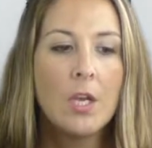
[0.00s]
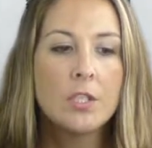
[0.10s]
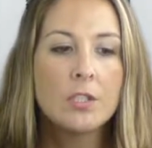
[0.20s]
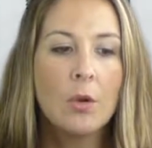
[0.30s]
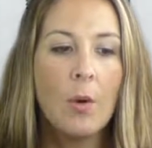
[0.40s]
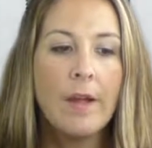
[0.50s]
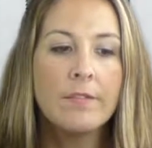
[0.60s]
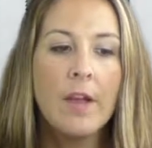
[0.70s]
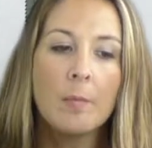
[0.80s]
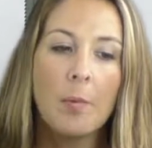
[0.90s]
So I've
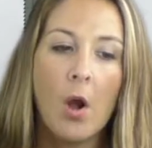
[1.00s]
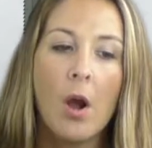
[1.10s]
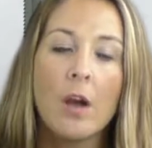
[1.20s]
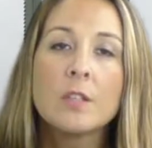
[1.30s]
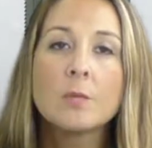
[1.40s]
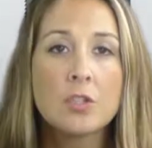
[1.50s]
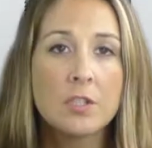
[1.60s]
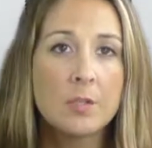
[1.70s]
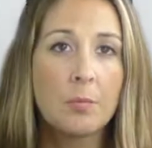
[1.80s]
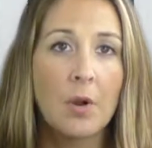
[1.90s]
got a POGS, which is
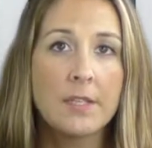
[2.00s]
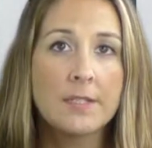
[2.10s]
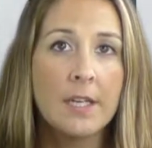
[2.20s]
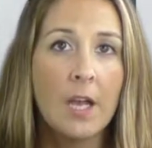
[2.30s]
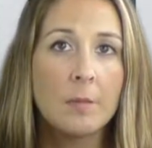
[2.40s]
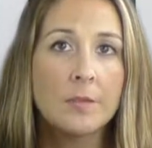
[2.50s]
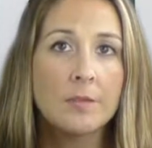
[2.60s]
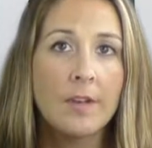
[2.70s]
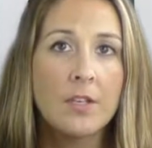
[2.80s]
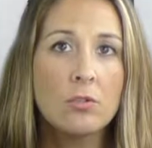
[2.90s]
the Prosthetic
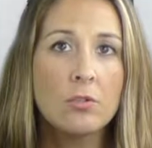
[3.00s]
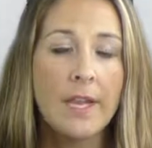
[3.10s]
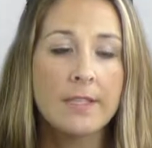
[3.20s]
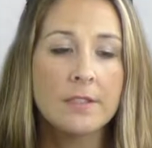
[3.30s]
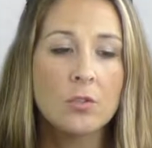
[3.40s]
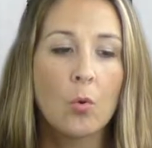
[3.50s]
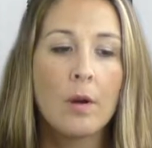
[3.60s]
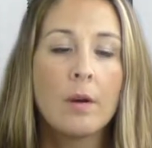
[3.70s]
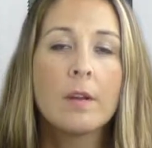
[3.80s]
Observational Gait Score.